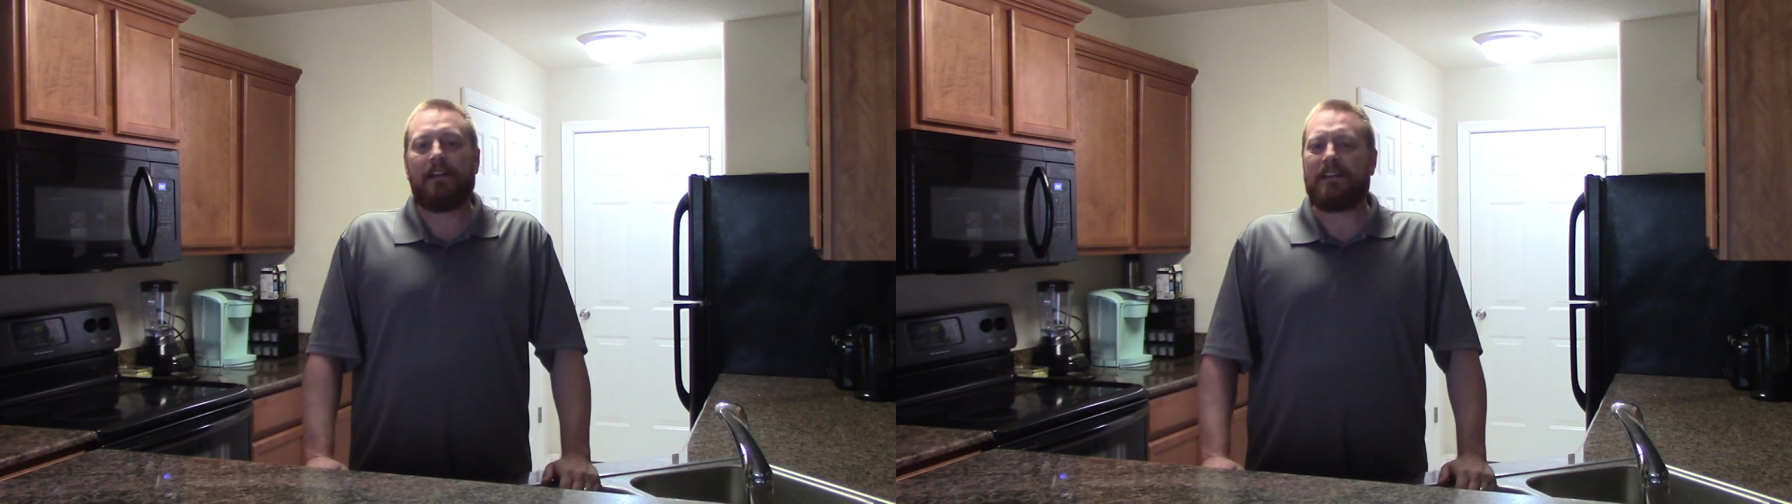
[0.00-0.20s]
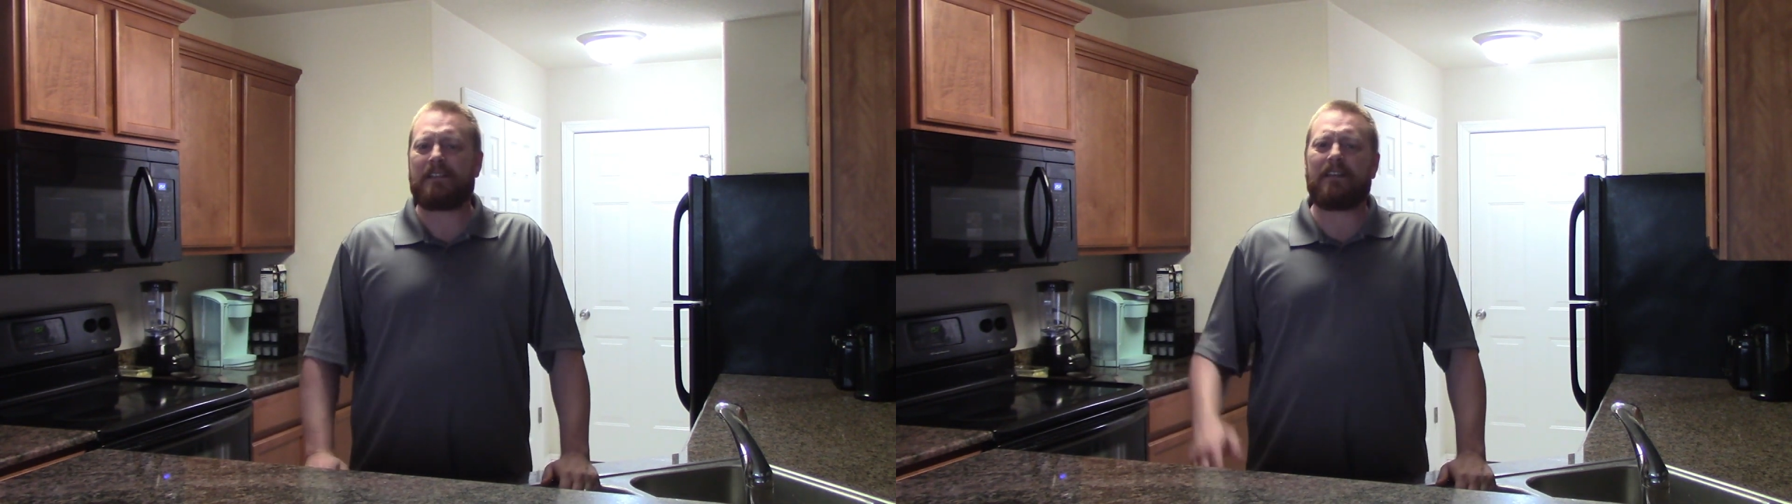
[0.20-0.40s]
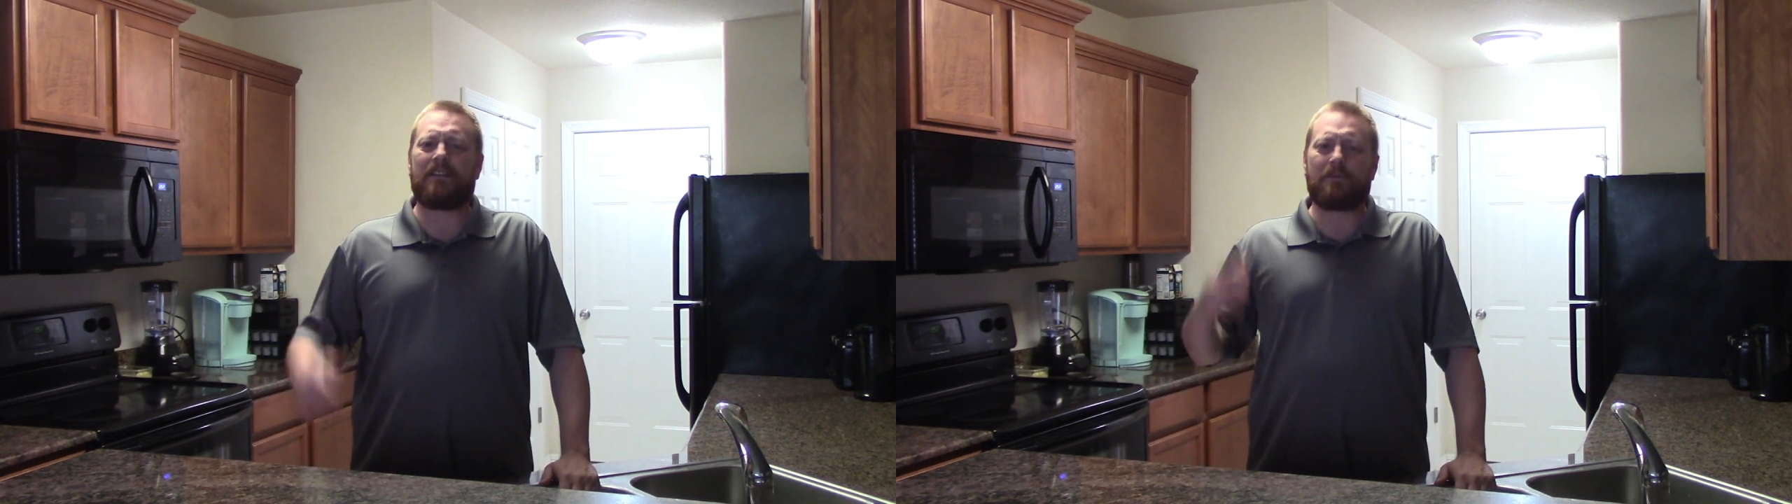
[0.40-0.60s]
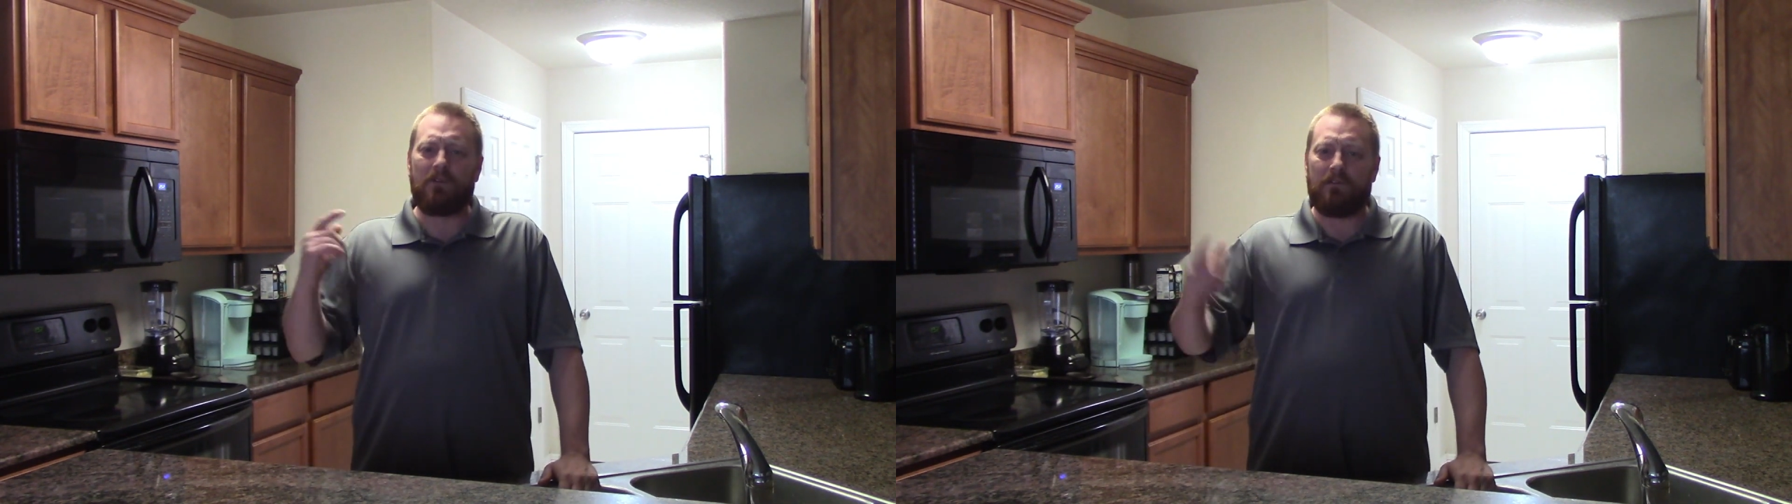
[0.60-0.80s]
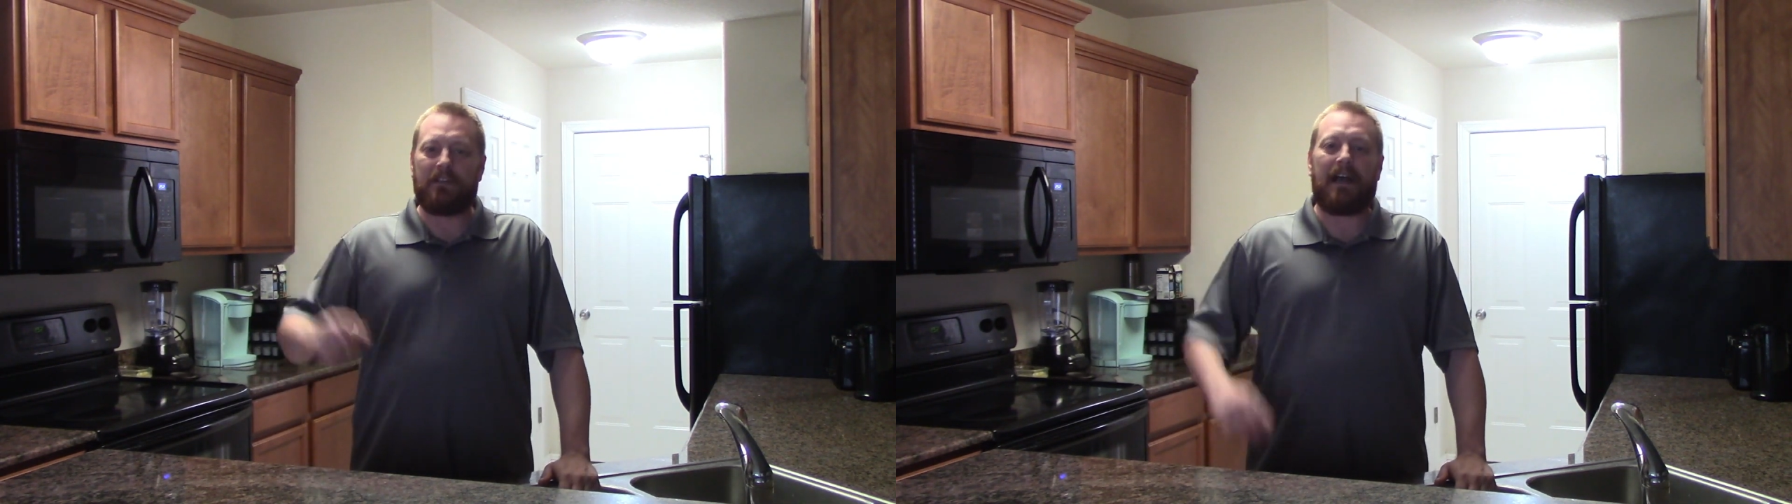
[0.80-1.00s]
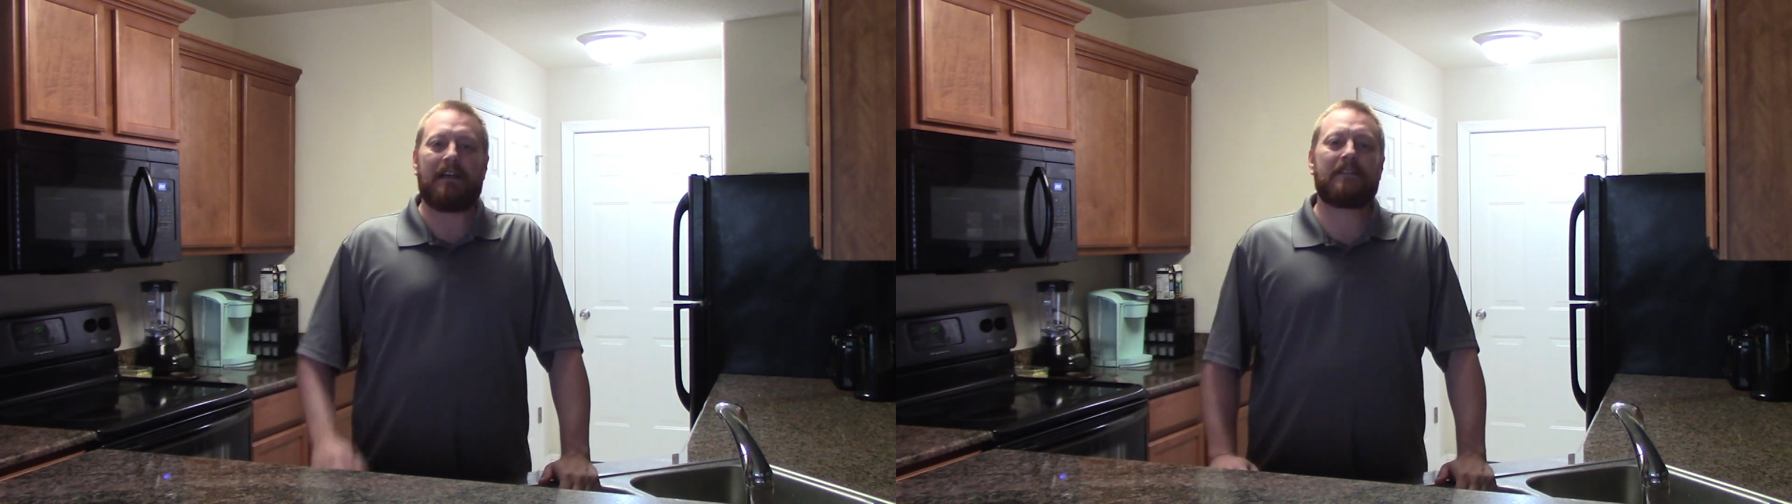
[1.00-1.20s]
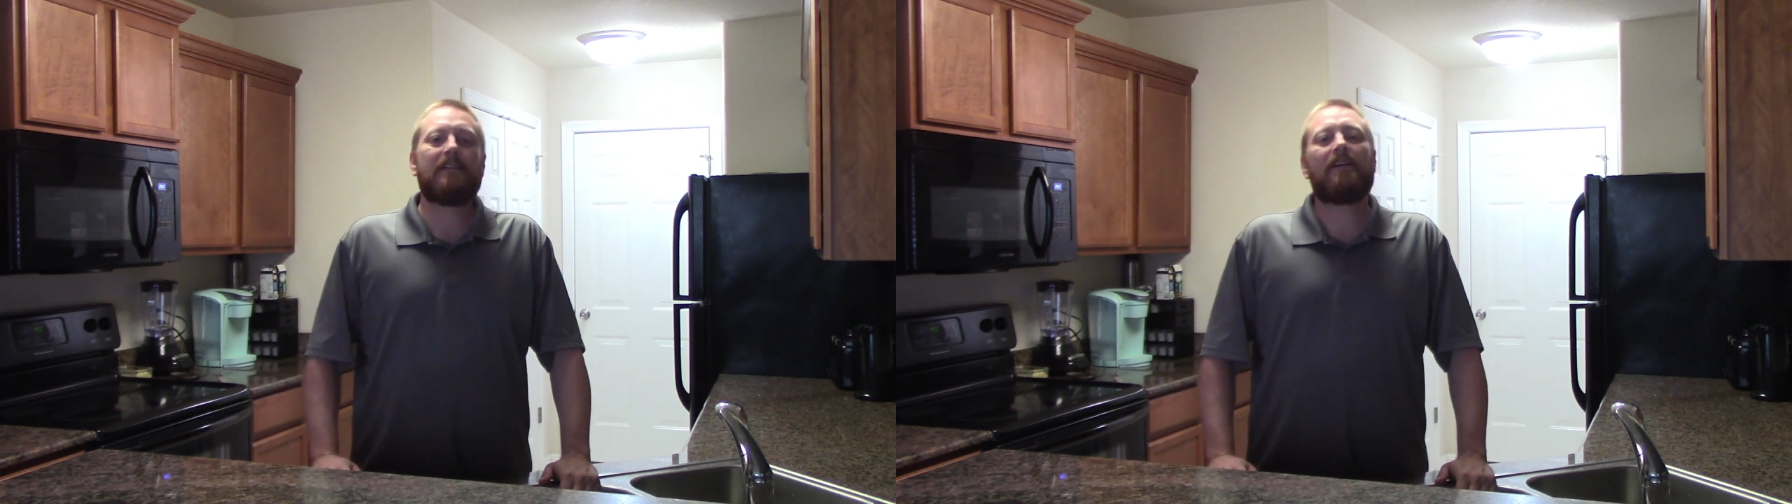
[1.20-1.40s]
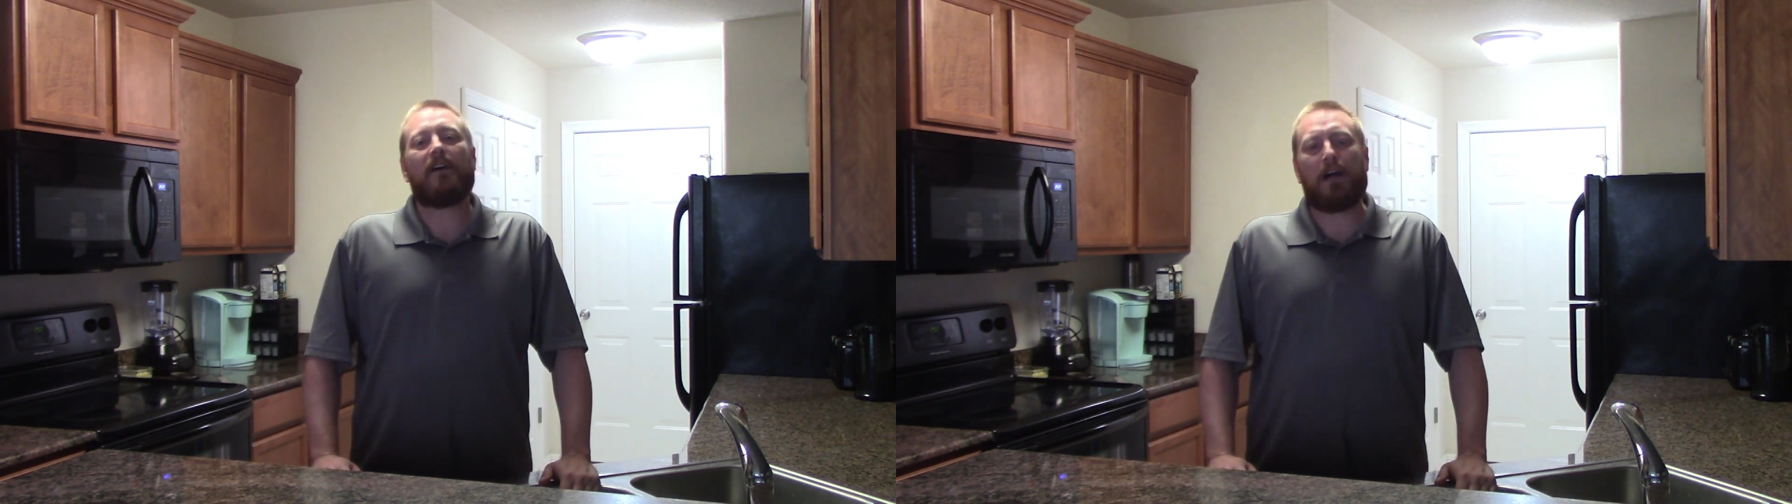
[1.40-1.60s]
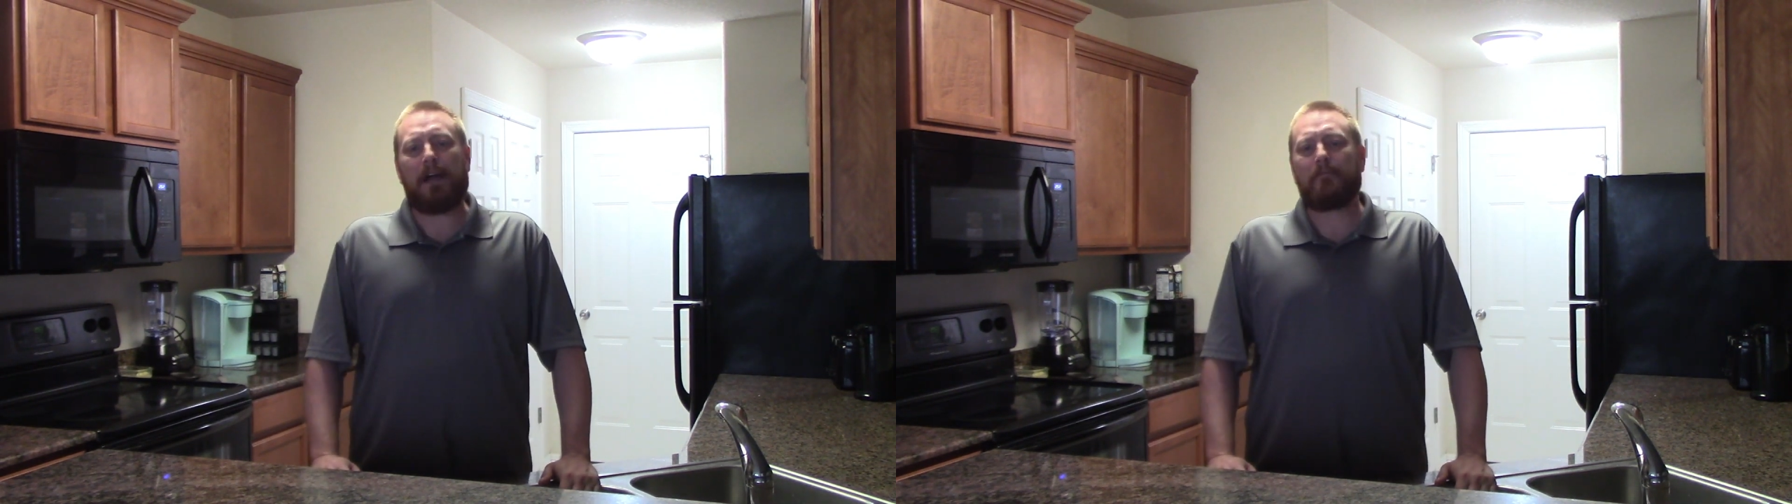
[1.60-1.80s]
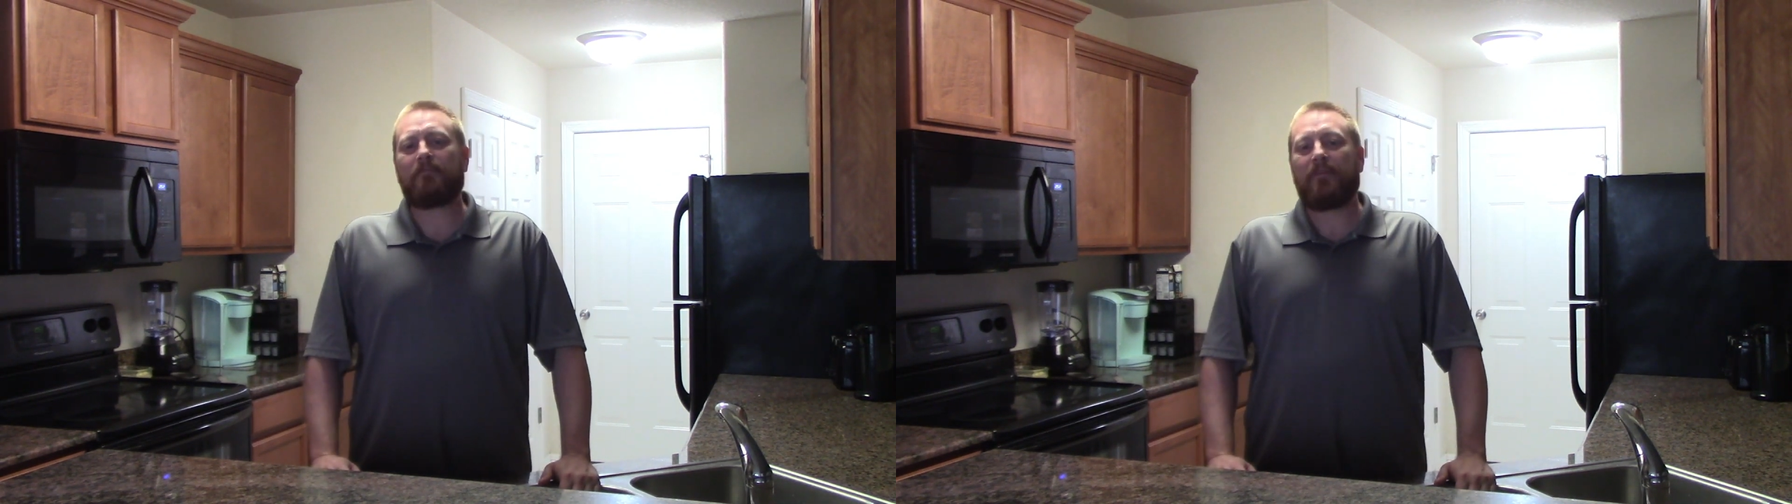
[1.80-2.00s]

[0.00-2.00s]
Let's get this moving, guys. All right?